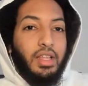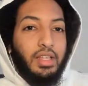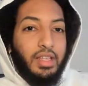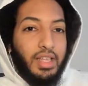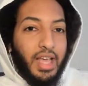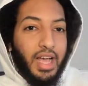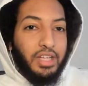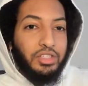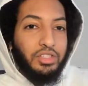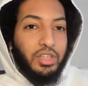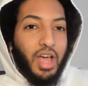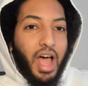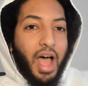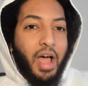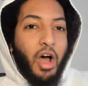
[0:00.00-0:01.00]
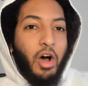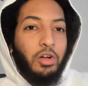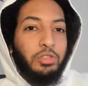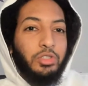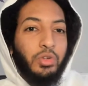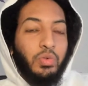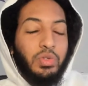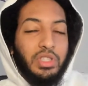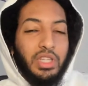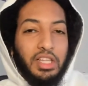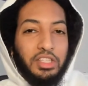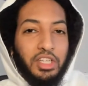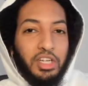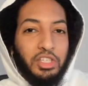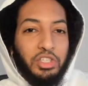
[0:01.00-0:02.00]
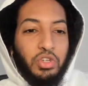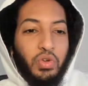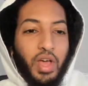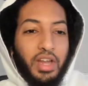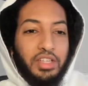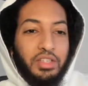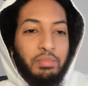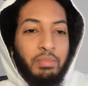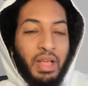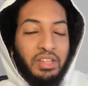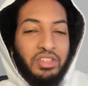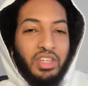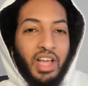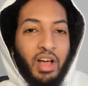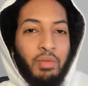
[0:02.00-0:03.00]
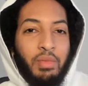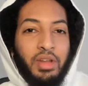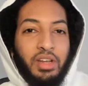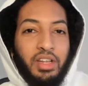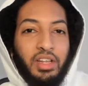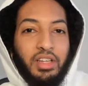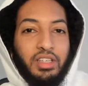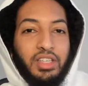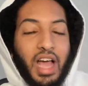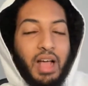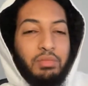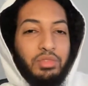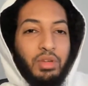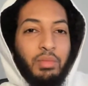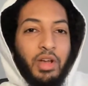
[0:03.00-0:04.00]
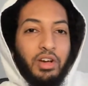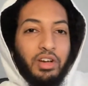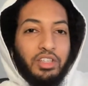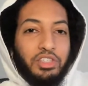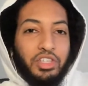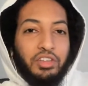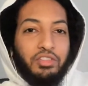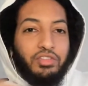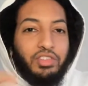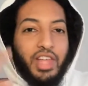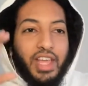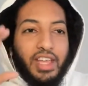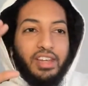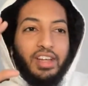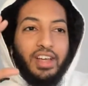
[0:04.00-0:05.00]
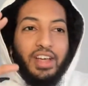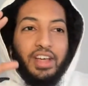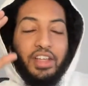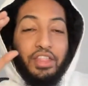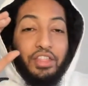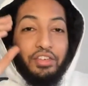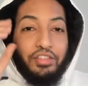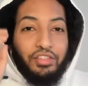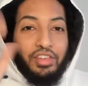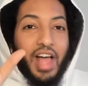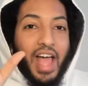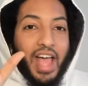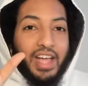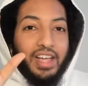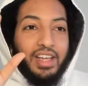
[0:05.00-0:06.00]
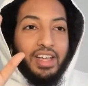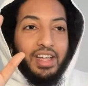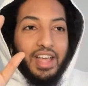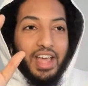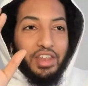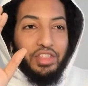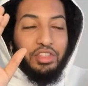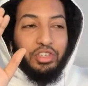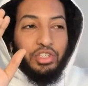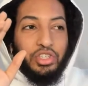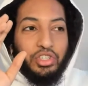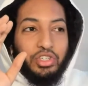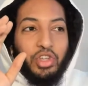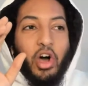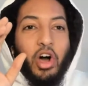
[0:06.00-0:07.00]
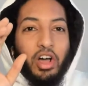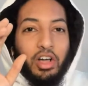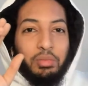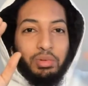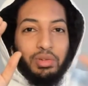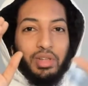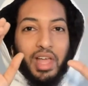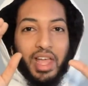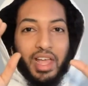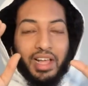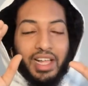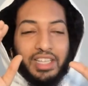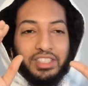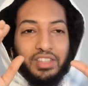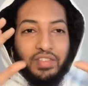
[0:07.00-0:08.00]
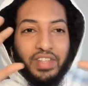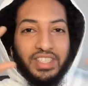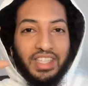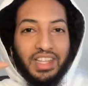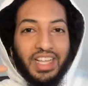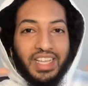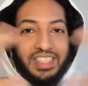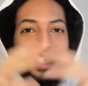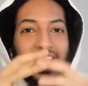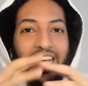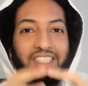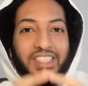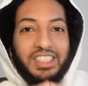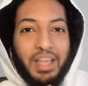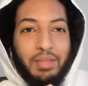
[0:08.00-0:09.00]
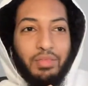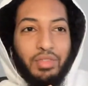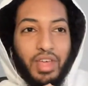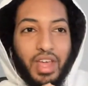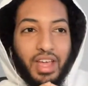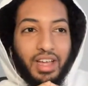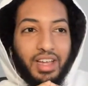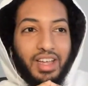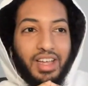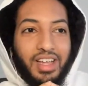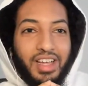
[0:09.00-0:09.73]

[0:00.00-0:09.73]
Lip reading: Yes. I also was listening to, and it's amazing how many times Americans conflate the flag and the song playing as if it's the exact Jesus. Same thing.